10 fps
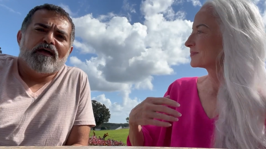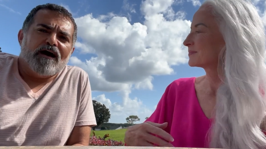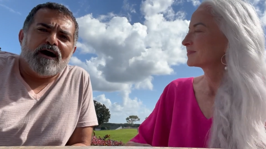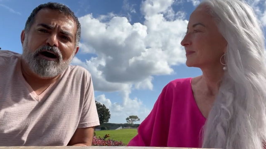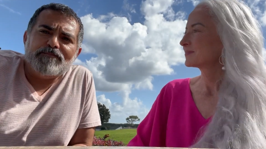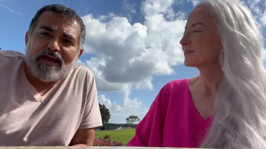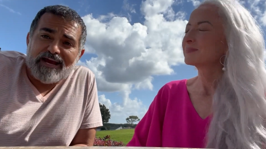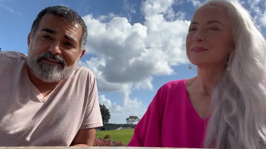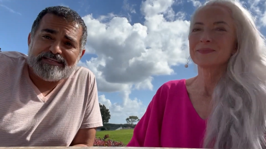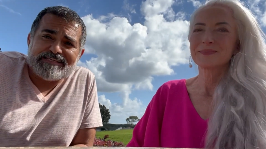Speaker 1: uh,
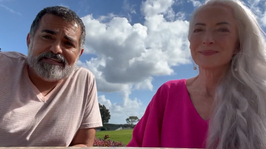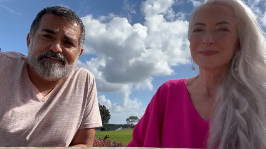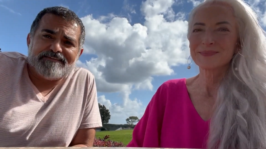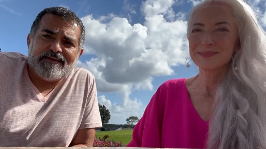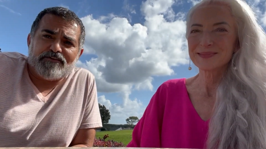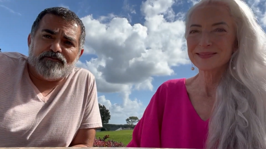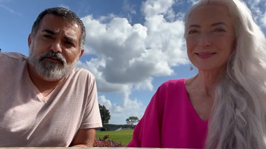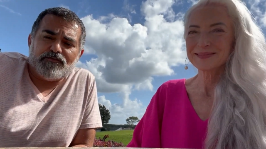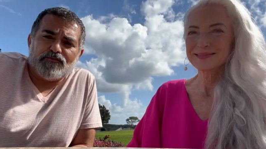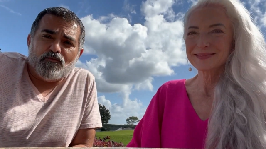behind-the-scenes
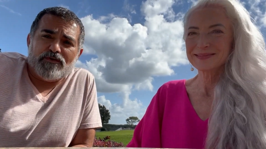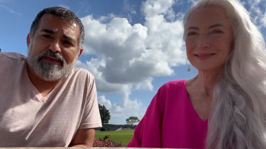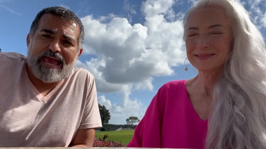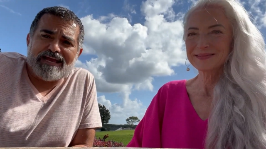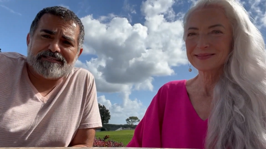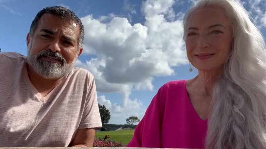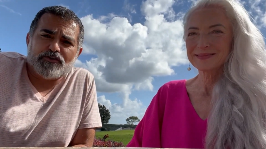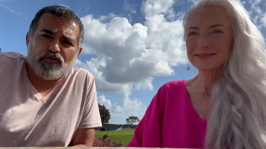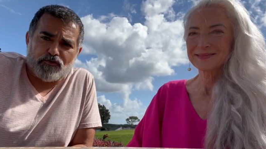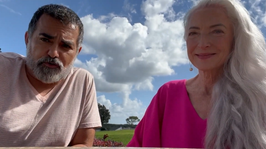interviews with cast and
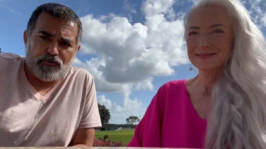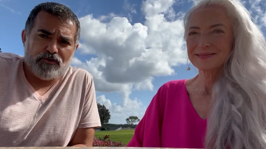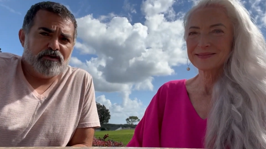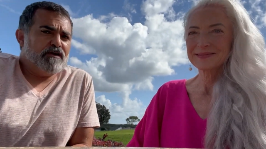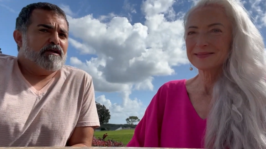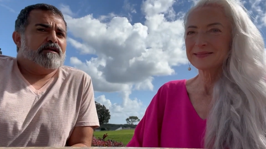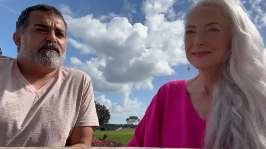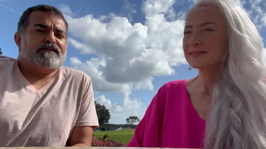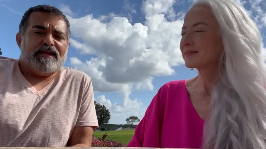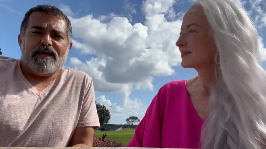crew.
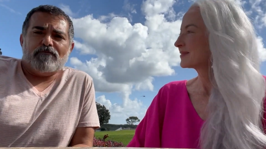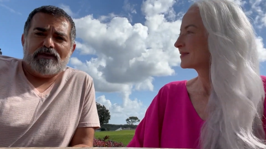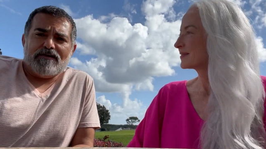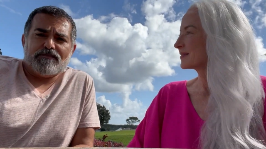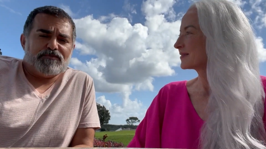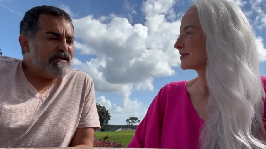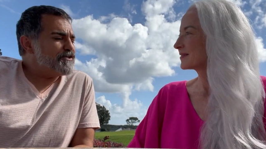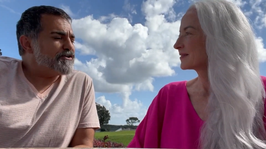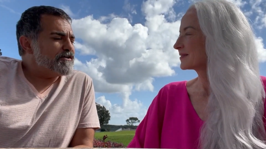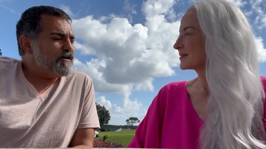Today, we have the
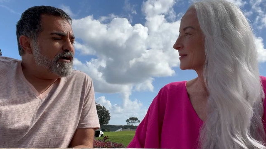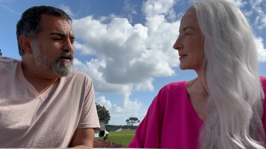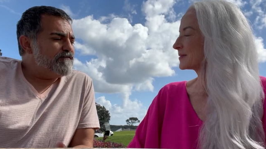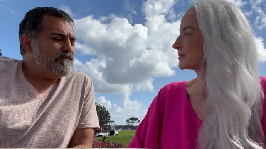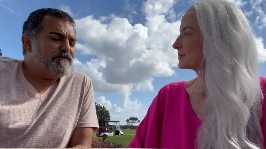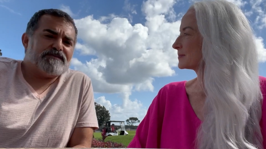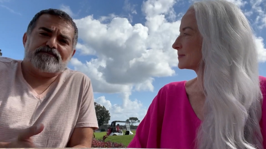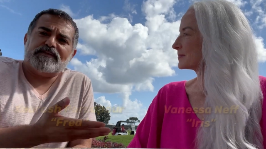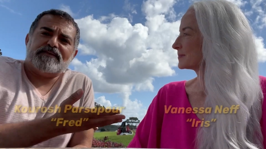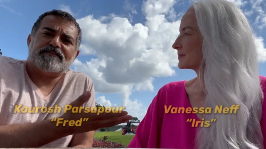pleasure of Miss
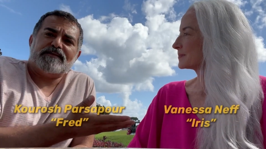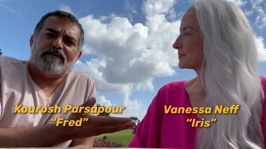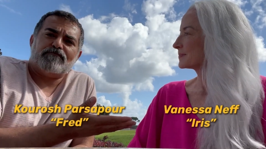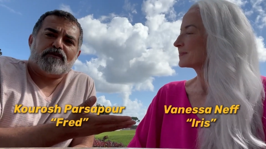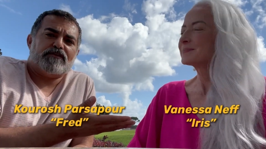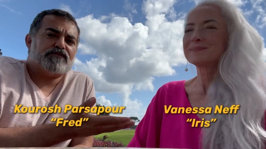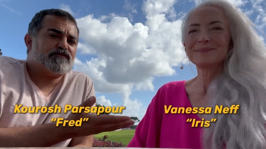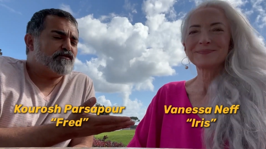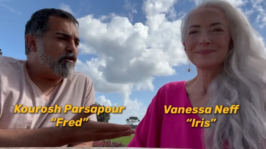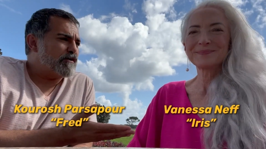Vanessa Neff, one of the
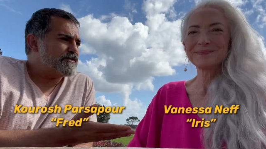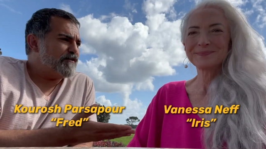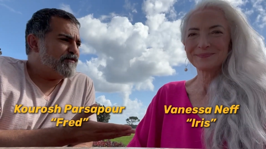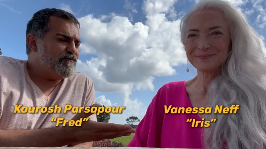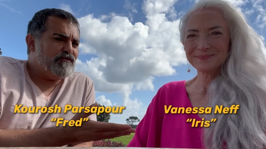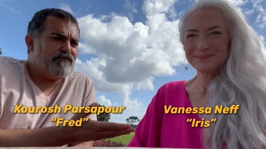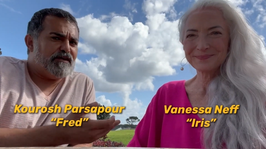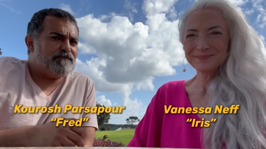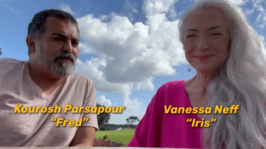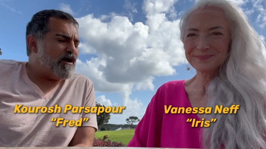stars of the
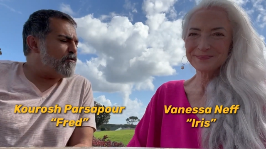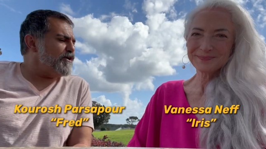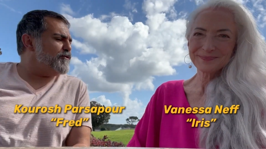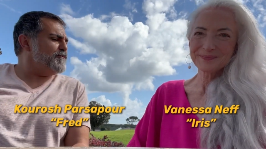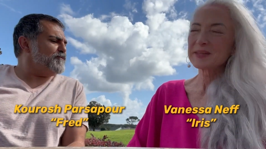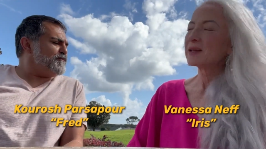movie. How are you?